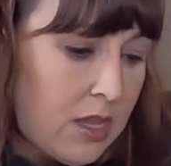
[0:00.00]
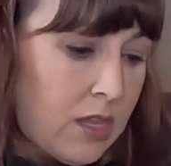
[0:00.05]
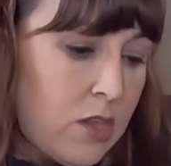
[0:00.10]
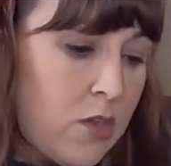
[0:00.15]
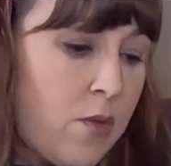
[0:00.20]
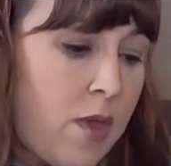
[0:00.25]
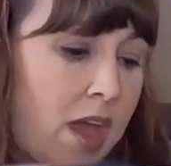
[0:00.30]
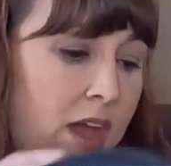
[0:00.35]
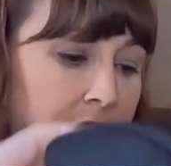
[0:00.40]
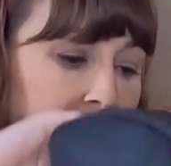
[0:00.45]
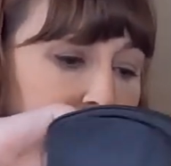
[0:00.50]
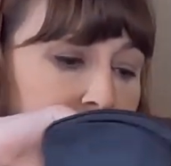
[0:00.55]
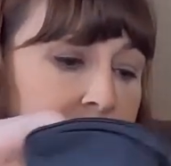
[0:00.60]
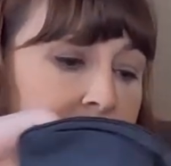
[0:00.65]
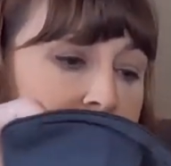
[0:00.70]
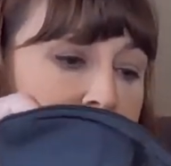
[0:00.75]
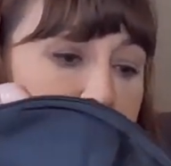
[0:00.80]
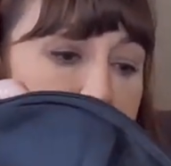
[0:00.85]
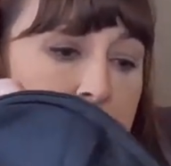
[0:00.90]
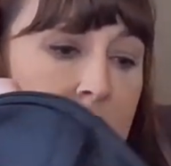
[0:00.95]
you have
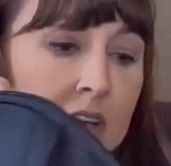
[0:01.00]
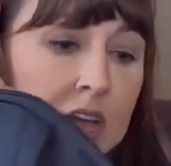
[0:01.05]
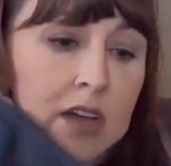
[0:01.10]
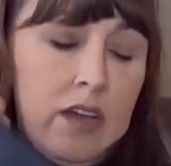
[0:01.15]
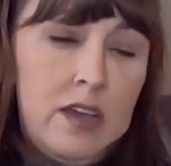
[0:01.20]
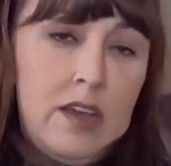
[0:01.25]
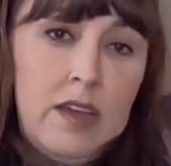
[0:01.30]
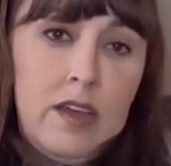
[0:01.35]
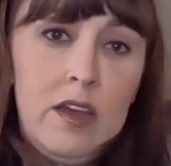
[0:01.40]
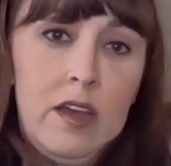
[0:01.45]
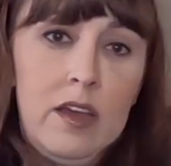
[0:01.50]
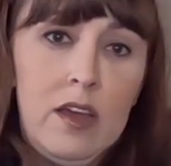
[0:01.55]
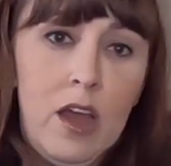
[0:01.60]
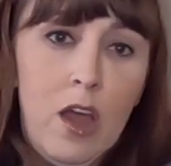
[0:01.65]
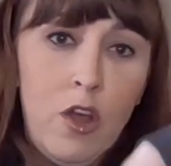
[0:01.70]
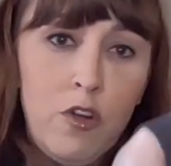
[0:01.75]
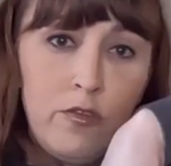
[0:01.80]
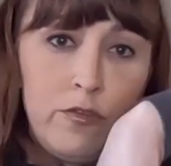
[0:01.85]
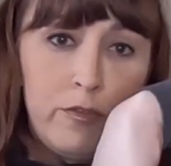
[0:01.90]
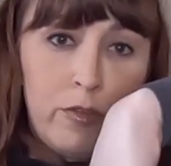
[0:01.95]
the
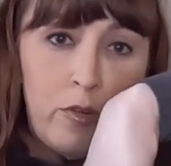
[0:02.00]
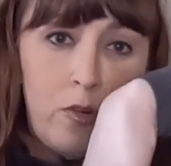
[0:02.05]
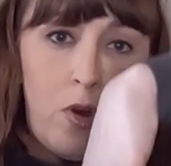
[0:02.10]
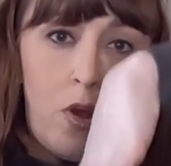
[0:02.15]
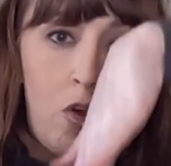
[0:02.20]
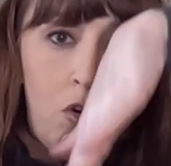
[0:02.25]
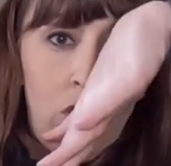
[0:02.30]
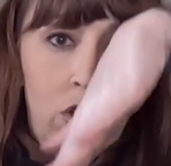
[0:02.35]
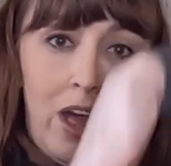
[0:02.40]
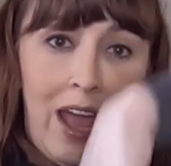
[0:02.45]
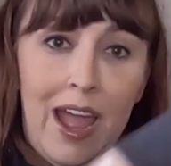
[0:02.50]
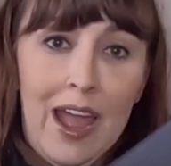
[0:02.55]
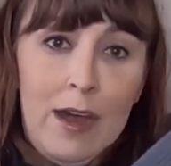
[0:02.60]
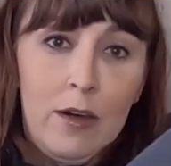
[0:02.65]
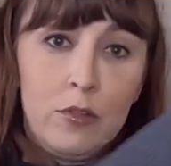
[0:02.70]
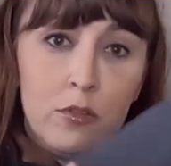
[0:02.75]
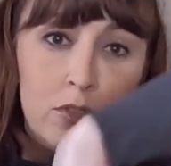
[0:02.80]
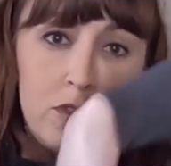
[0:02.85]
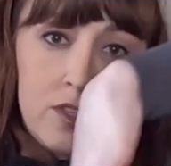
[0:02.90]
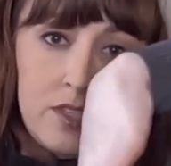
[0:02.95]
overall
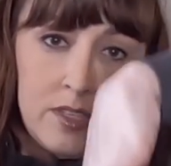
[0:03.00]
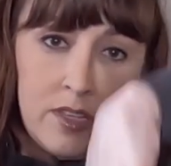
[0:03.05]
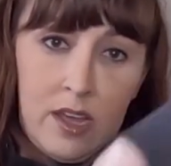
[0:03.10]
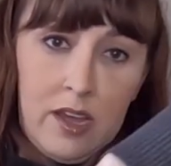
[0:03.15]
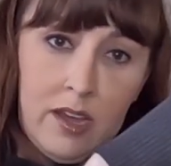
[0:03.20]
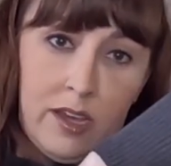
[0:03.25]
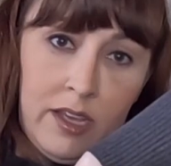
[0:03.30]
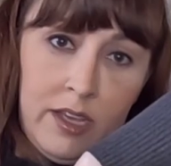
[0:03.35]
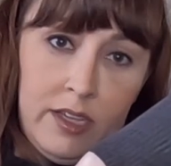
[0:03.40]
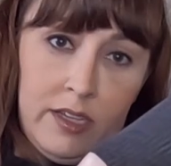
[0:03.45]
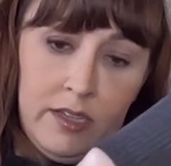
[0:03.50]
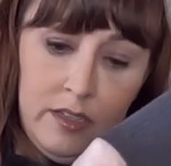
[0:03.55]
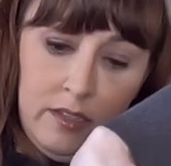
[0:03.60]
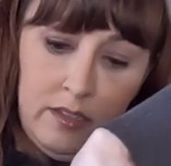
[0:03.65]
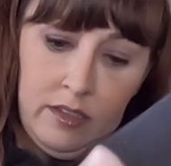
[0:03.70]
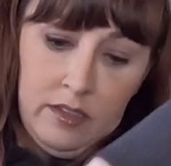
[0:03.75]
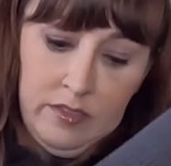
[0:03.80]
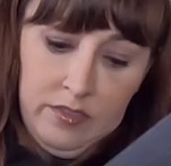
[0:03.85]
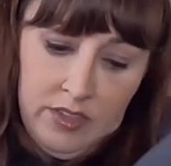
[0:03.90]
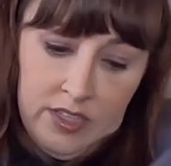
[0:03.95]
outside
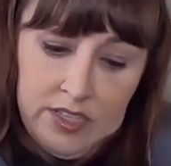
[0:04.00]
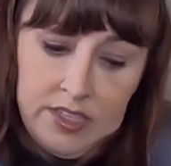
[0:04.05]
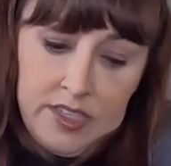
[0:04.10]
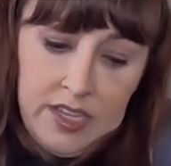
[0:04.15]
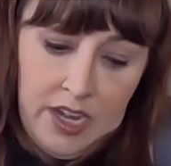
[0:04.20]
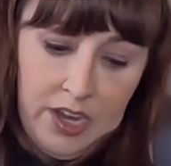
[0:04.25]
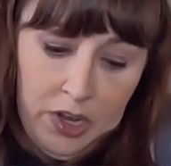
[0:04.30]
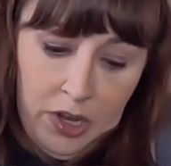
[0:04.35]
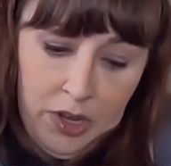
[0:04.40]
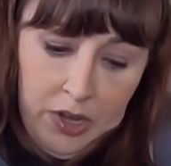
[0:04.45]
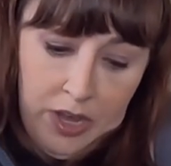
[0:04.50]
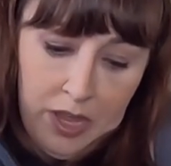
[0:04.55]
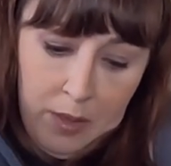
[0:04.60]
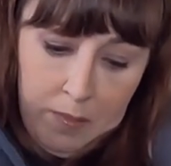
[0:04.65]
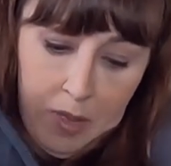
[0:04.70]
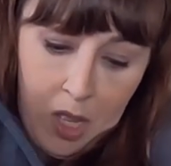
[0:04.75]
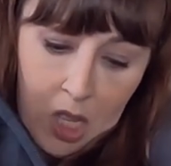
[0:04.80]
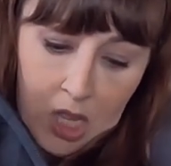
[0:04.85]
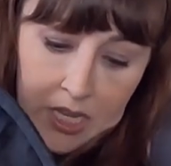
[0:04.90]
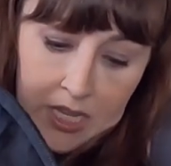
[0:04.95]
of this area
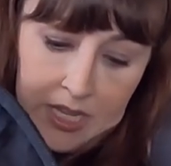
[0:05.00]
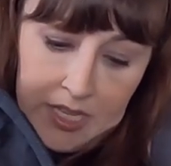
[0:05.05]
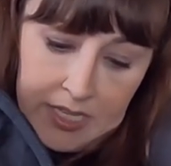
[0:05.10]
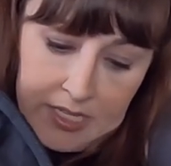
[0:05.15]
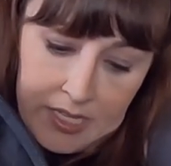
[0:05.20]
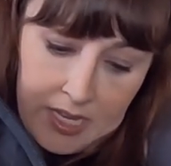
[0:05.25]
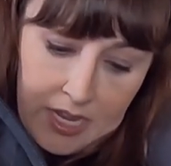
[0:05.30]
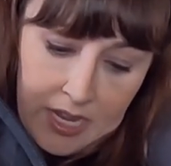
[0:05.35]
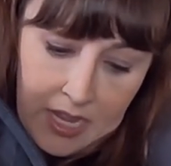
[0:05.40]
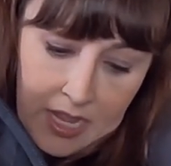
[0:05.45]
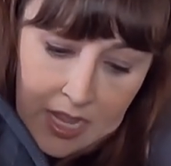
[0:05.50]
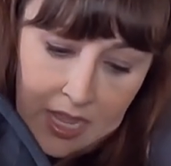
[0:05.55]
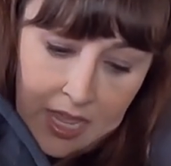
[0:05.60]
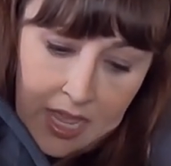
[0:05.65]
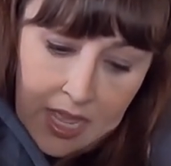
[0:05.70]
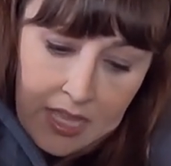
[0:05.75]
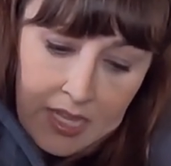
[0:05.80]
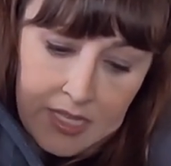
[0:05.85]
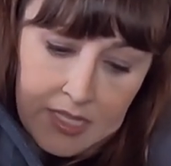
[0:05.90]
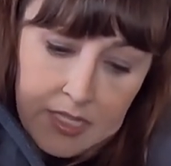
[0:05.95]
pocket,
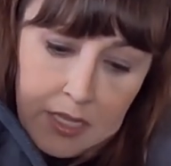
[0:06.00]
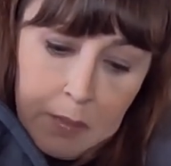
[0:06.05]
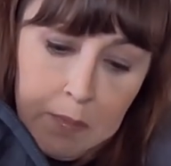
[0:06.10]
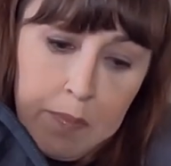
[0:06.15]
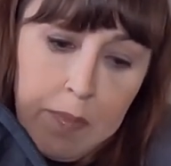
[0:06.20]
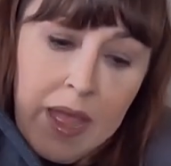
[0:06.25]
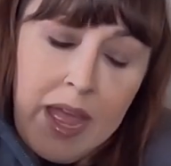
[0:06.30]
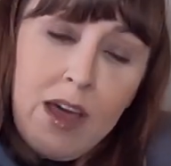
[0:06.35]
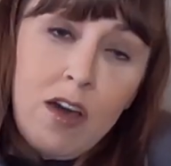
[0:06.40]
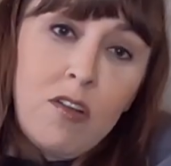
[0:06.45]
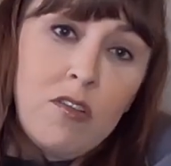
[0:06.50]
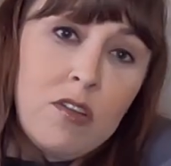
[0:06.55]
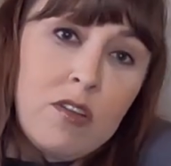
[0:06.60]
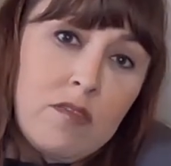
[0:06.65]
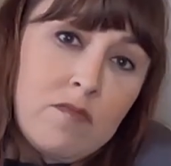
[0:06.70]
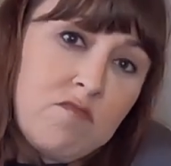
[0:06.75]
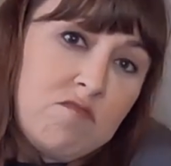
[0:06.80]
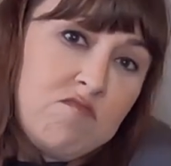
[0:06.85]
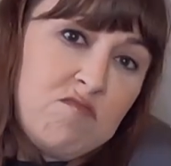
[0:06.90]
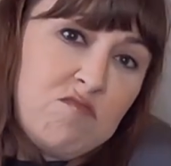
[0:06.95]
and it's about
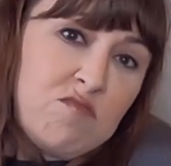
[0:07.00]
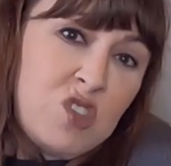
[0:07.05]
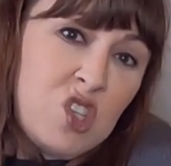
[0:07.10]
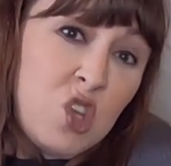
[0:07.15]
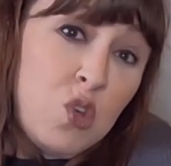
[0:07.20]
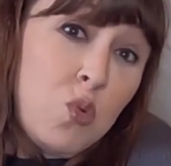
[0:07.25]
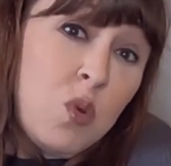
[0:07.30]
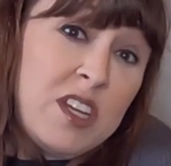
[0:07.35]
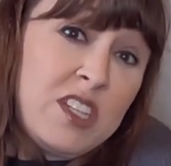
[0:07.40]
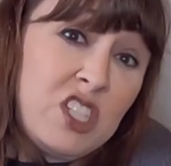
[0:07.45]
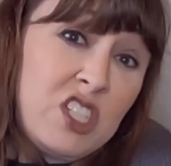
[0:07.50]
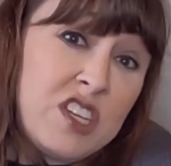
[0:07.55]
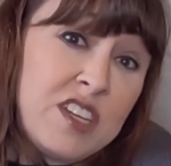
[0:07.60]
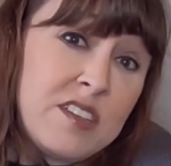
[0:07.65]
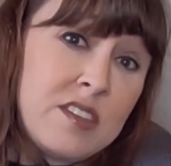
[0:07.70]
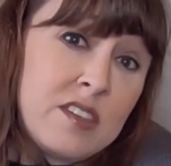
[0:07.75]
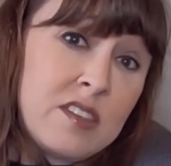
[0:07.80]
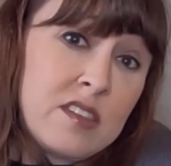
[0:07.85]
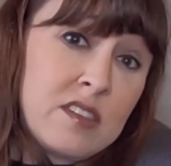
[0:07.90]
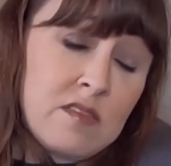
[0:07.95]
2
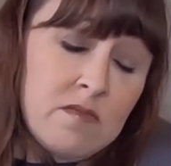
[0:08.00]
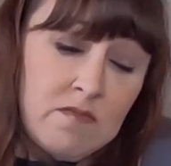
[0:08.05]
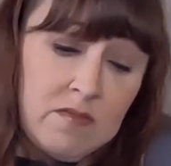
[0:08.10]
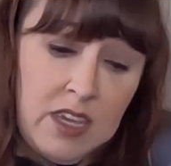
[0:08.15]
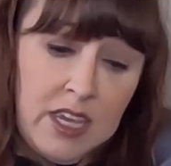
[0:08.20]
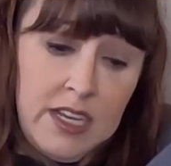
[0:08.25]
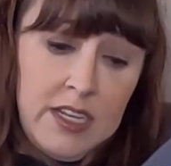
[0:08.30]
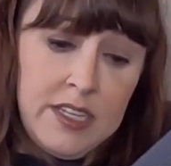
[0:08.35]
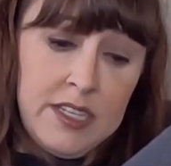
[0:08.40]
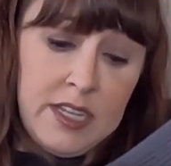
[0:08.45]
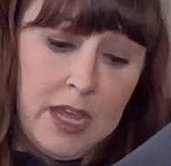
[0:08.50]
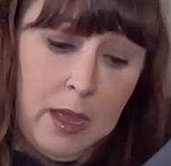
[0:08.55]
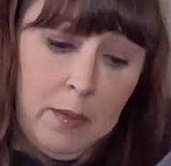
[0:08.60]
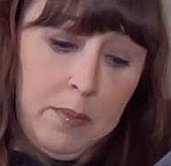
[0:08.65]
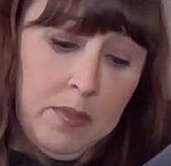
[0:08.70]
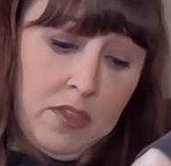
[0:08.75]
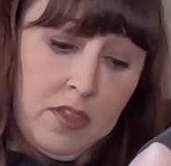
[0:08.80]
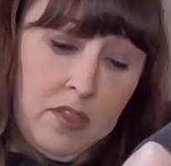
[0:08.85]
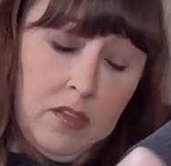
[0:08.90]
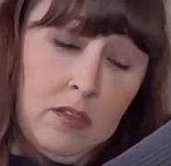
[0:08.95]
inches in
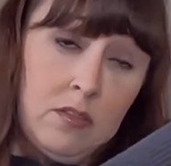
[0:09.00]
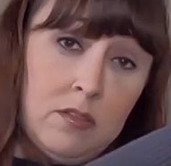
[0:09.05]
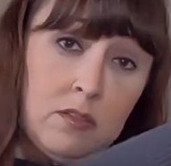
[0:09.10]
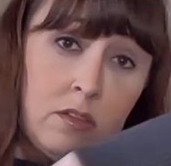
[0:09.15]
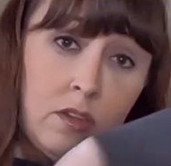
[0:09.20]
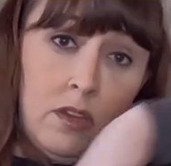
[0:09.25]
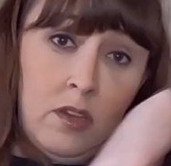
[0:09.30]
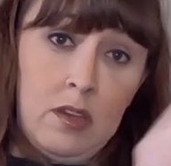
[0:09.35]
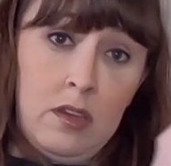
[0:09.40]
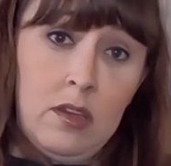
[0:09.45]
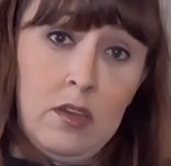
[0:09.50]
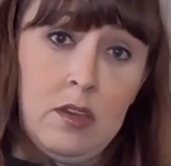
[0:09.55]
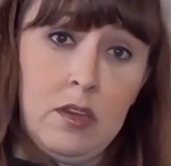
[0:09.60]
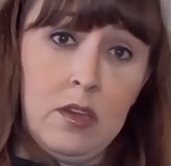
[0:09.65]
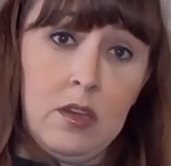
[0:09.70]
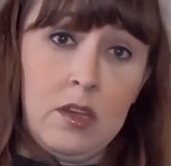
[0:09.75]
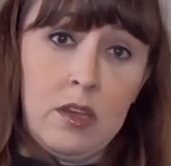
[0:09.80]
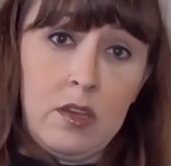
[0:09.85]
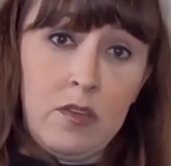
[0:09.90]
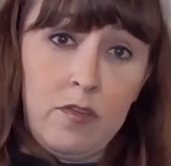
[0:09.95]
depth
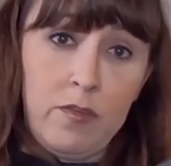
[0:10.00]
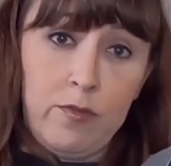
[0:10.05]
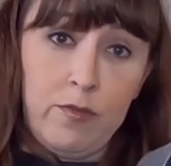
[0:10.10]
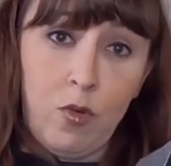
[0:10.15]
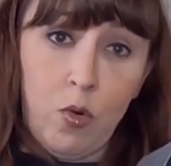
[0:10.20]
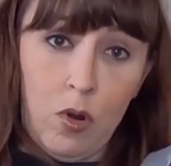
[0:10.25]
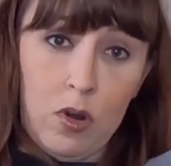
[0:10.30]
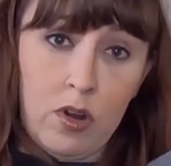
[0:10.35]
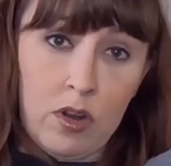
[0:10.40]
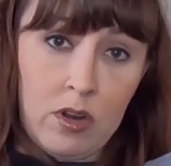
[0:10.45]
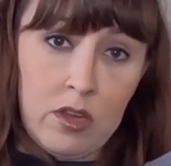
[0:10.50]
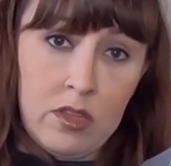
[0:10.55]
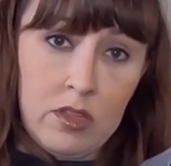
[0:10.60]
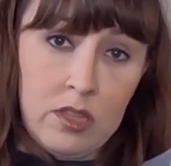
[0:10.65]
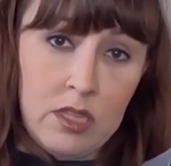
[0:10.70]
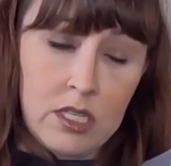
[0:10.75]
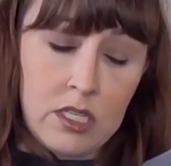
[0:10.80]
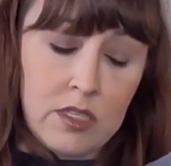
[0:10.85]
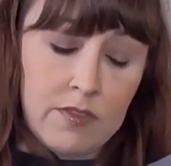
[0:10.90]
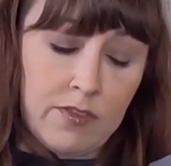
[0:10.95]
for
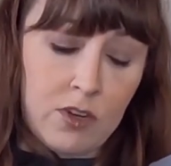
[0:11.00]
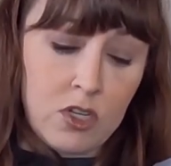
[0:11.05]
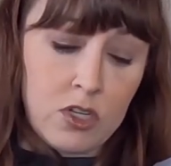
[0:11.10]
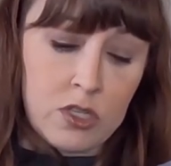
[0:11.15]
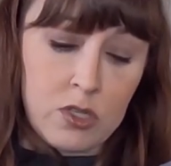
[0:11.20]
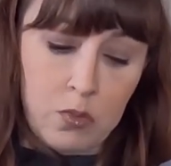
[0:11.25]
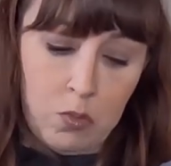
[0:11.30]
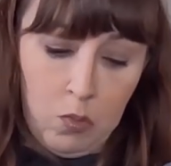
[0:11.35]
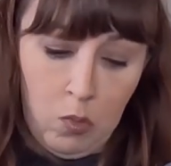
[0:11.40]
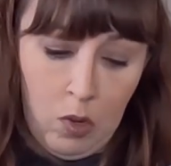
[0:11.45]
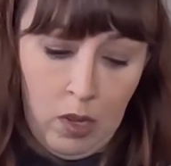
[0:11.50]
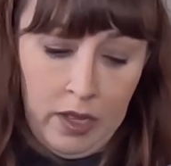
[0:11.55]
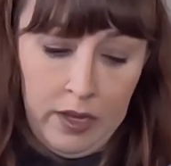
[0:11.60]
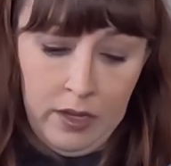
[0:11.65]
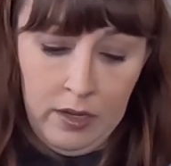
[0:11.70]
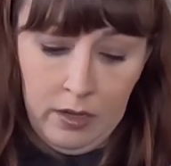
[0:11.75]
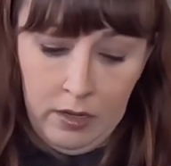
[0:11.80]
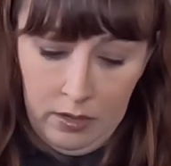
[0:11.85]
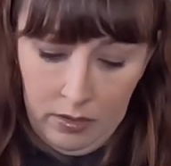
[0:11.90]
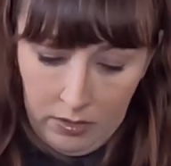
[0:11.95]
this first
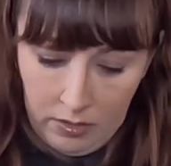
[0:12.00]
one,